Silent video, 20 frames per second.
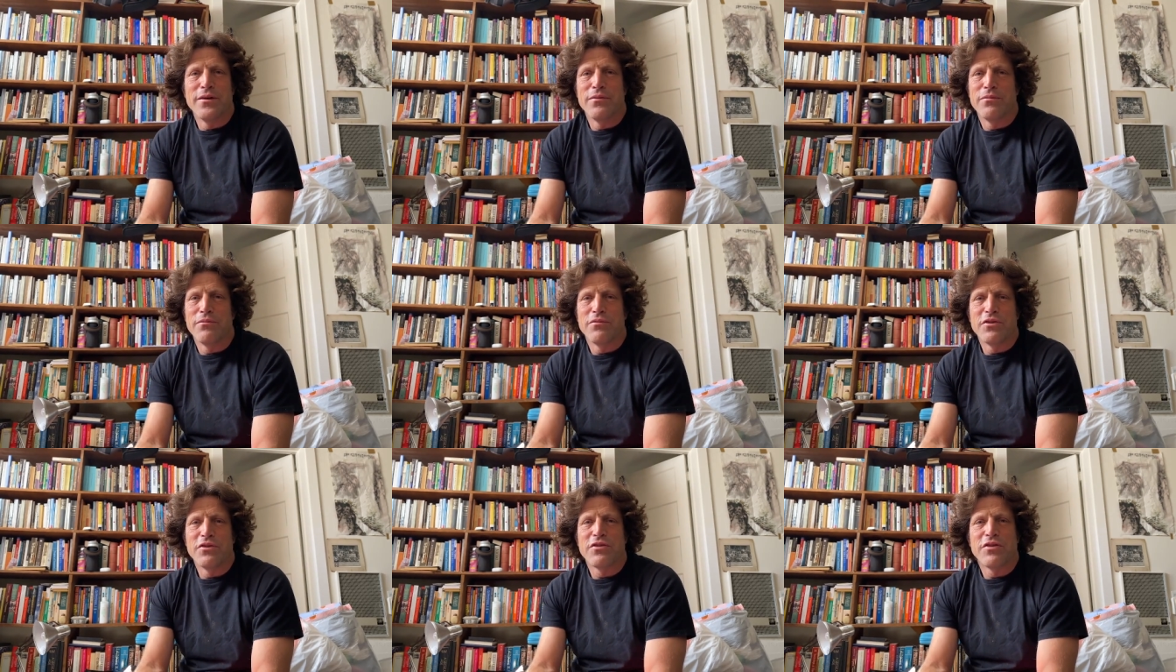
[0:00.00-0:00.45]

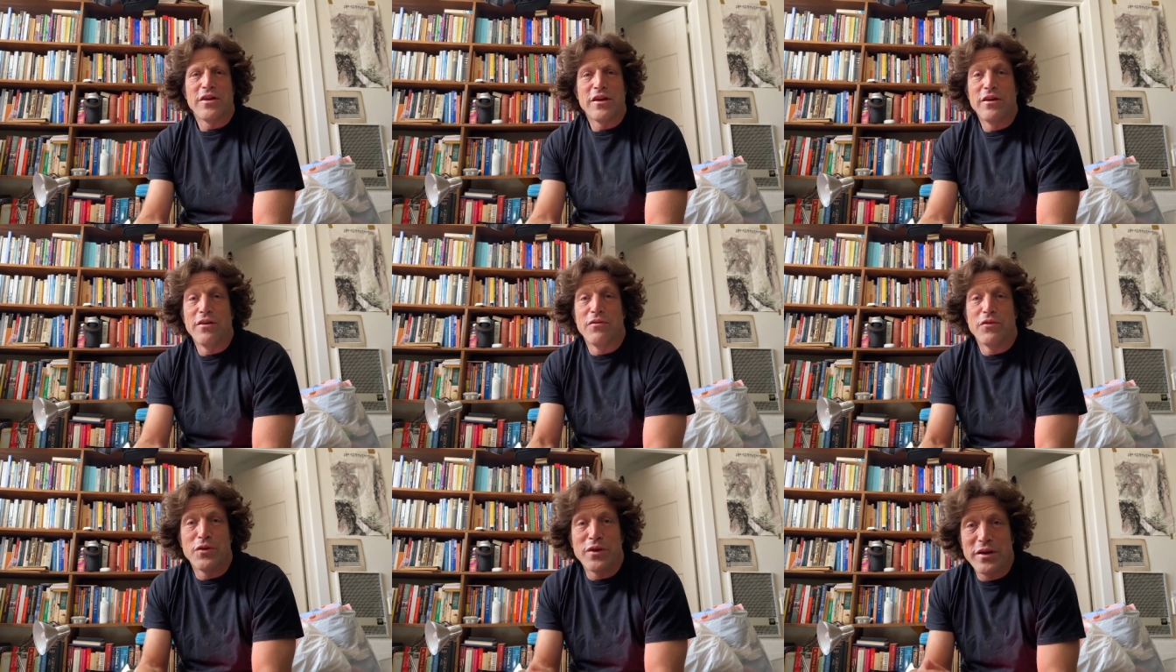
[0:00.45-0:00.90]
just
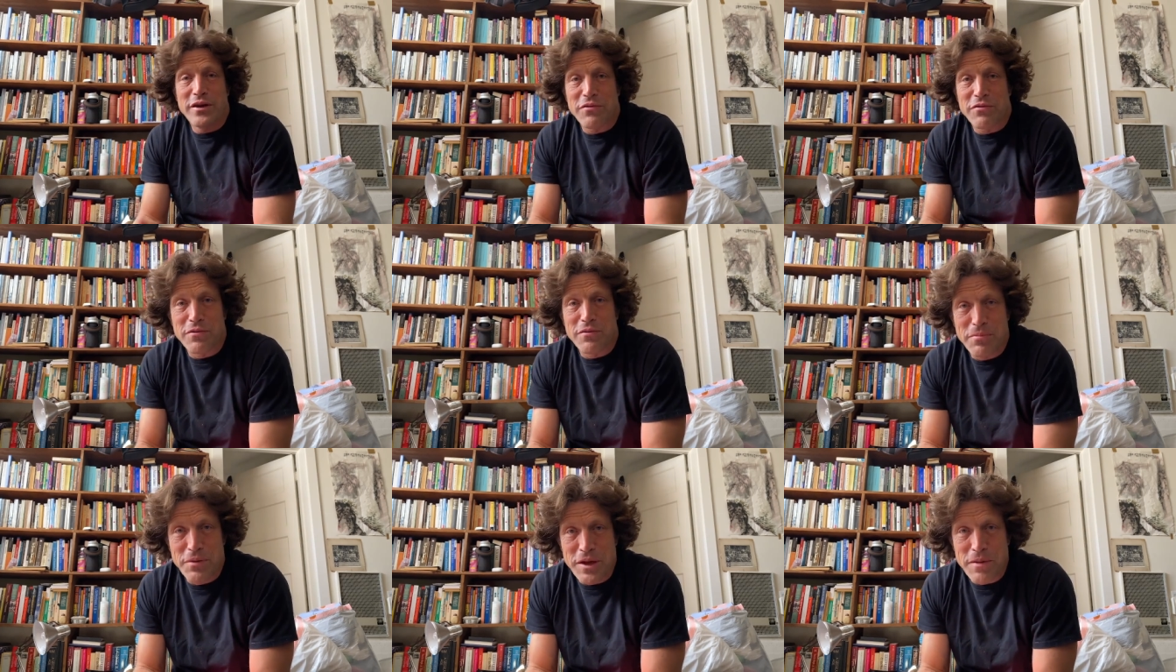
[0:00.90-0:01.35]
interviewing
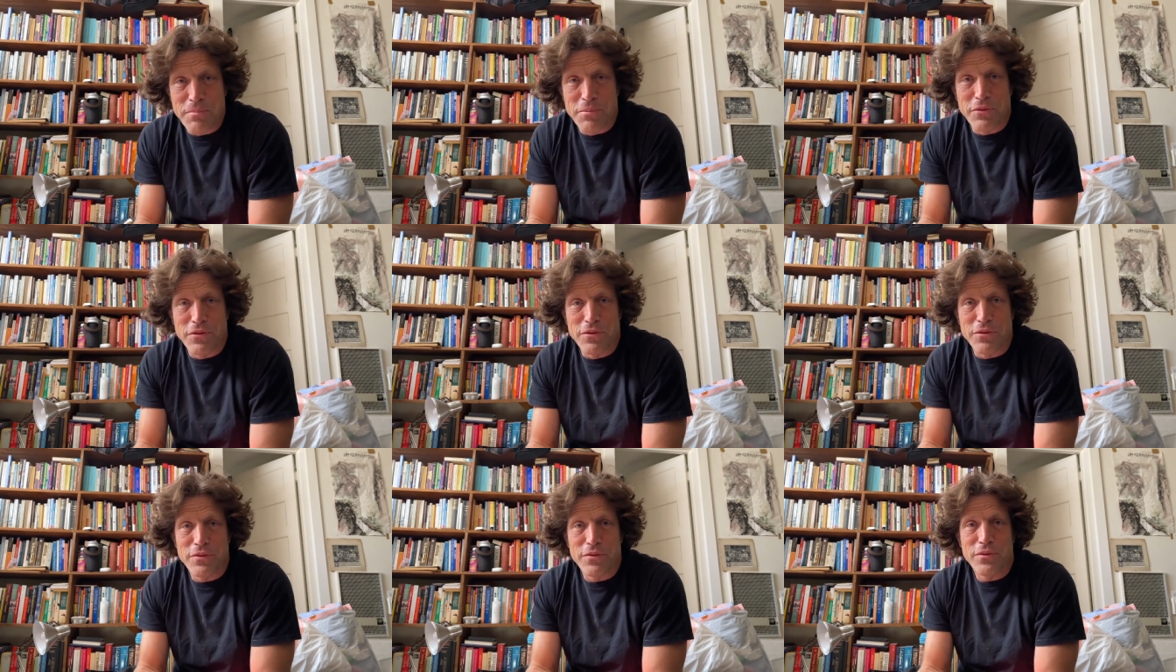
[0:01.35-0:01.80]
different
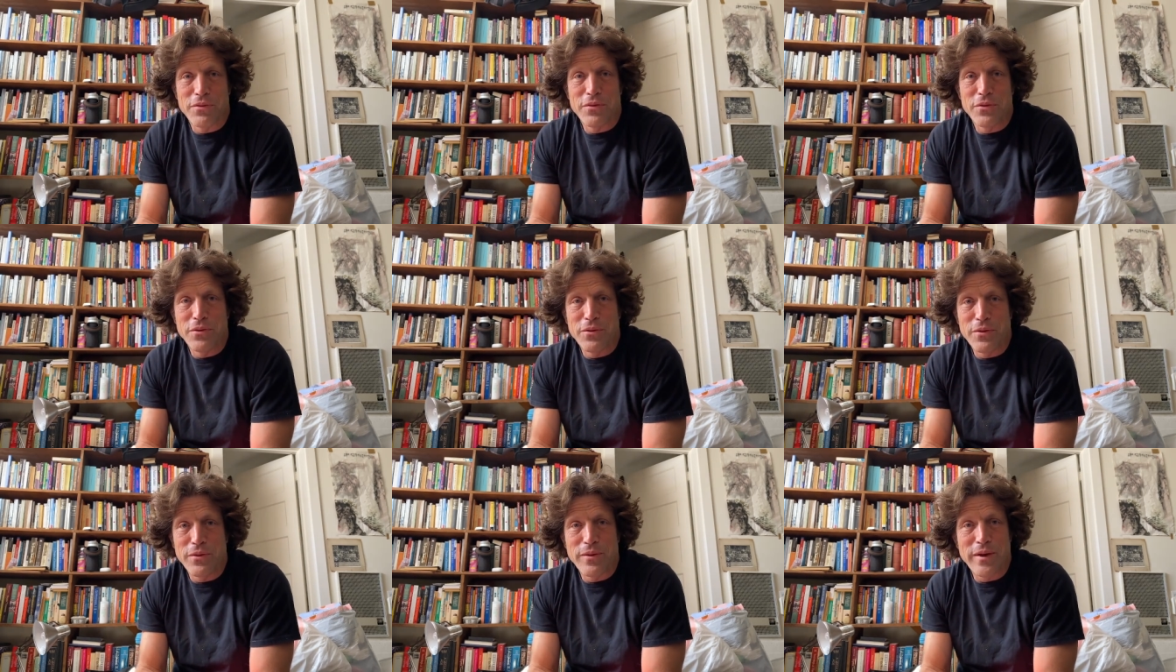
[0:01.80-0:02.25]
people
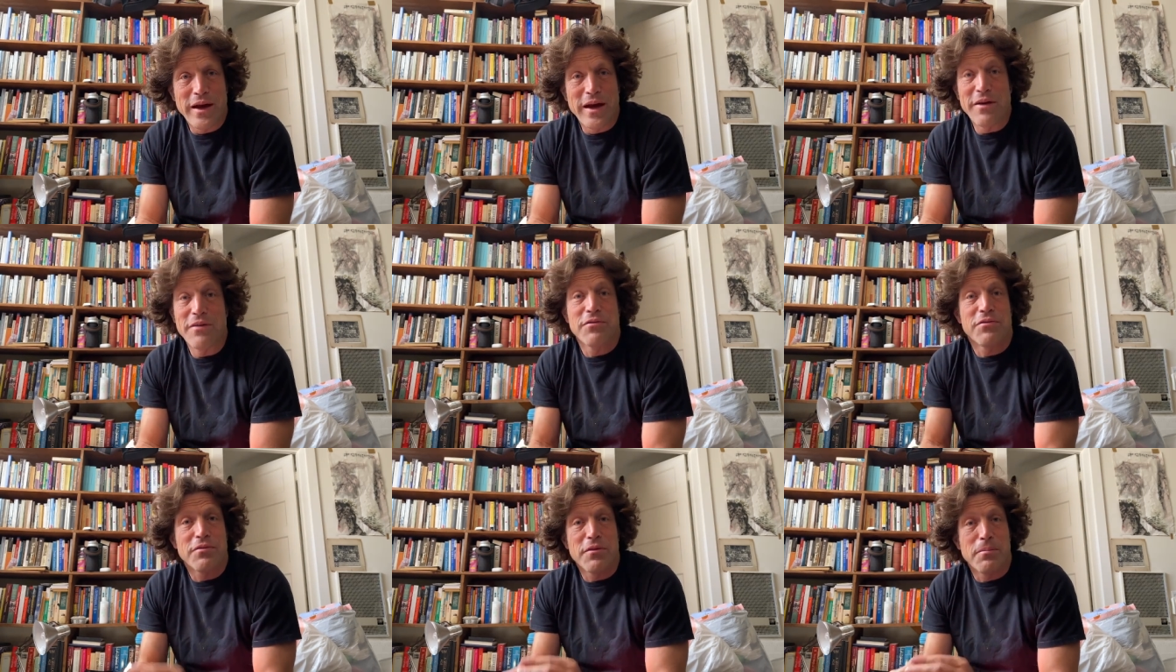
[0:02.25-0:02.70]
who
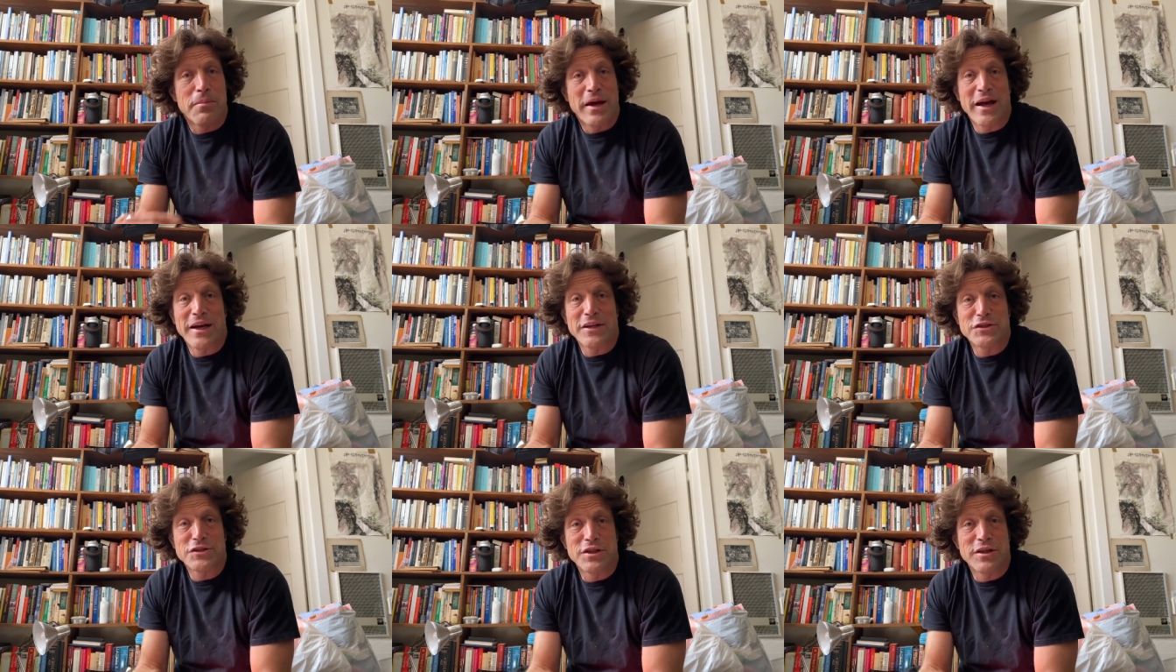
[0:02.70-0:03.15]
have a
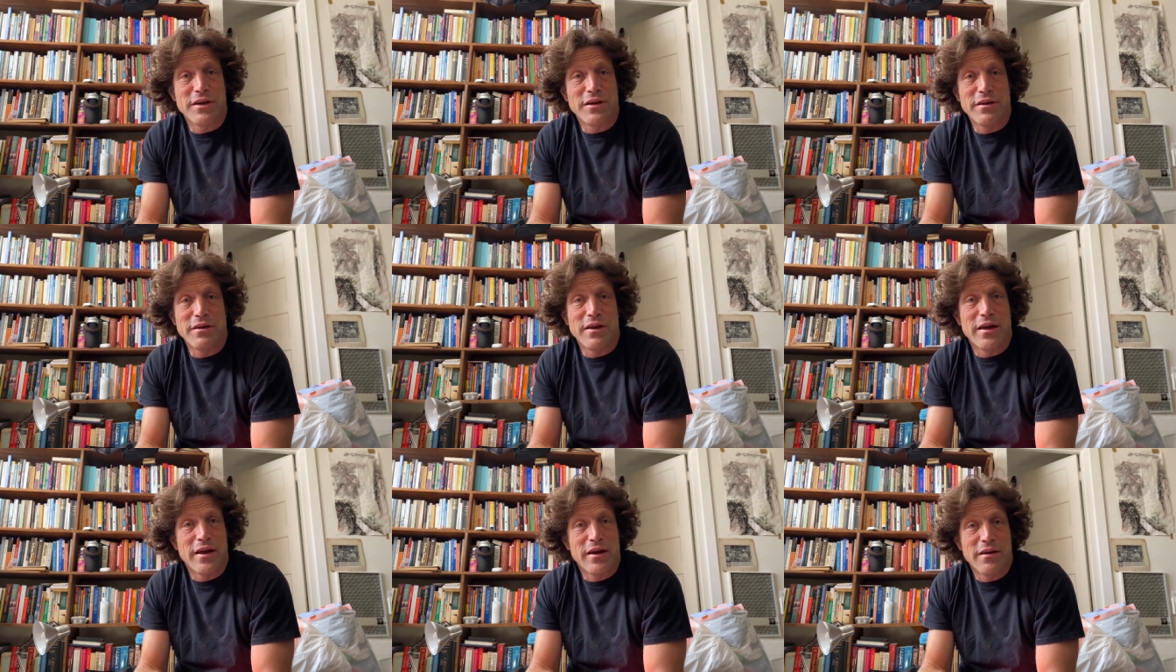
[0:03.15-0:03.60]

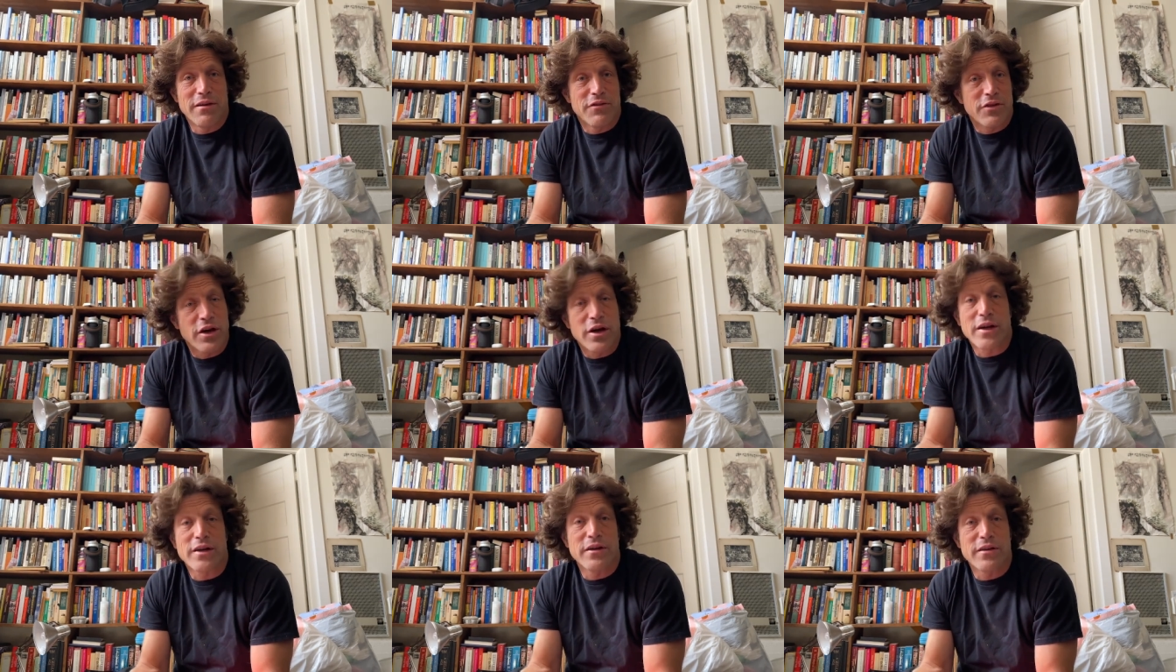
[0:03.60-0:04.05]
passion and
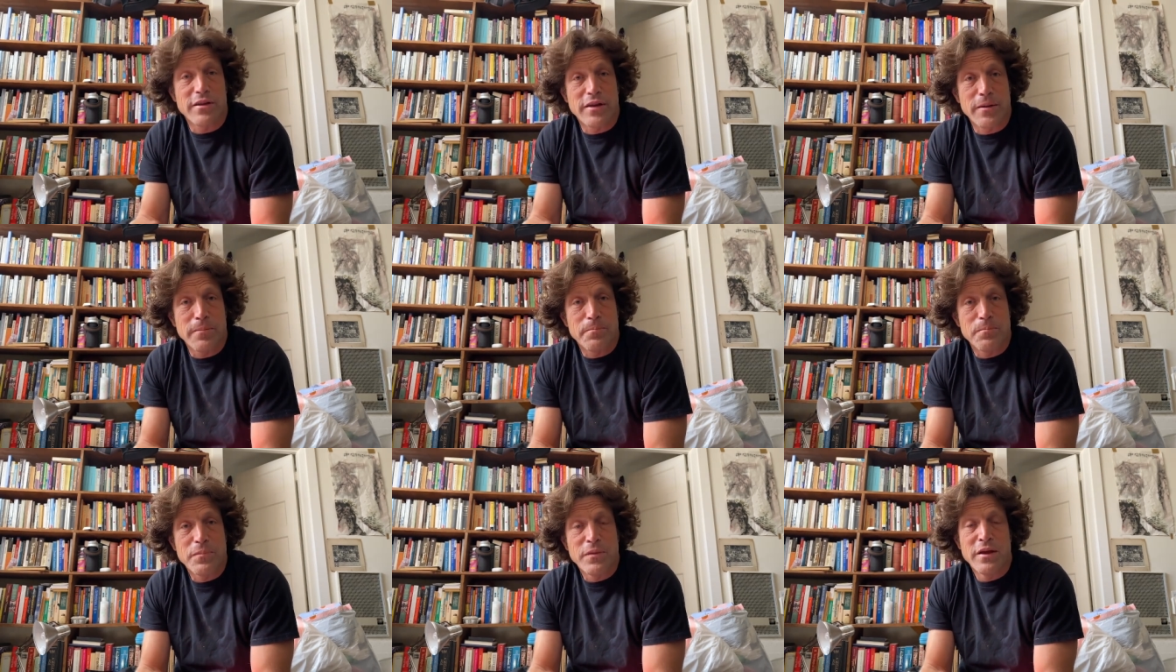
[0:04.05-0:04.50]
talking to
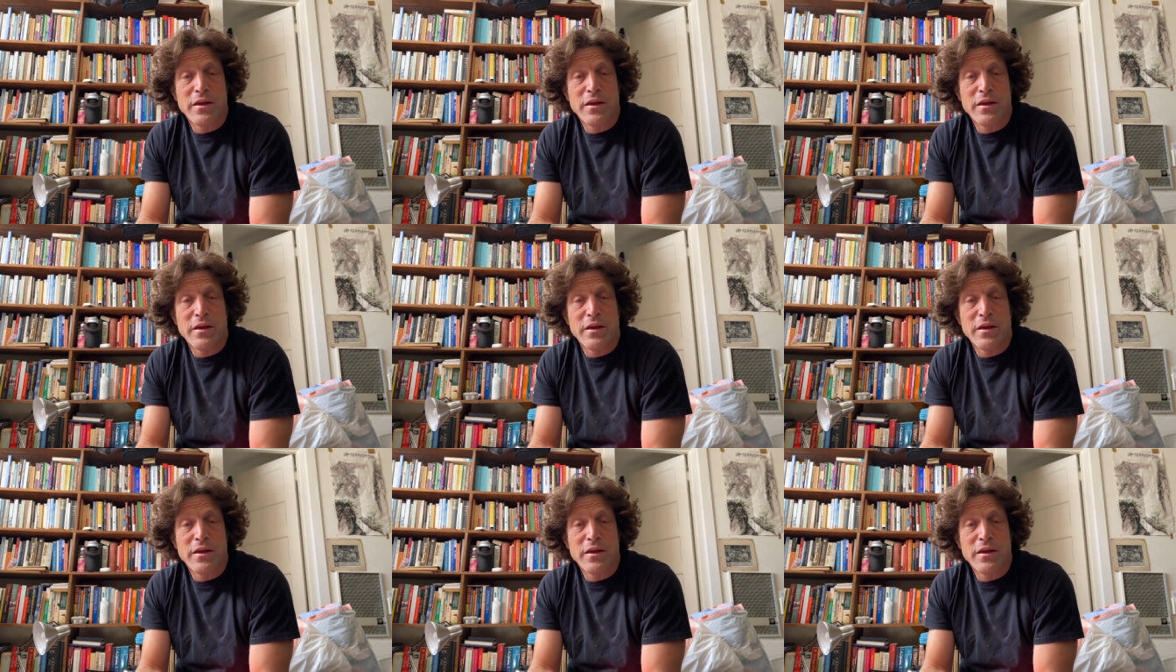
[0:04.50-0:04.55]
them.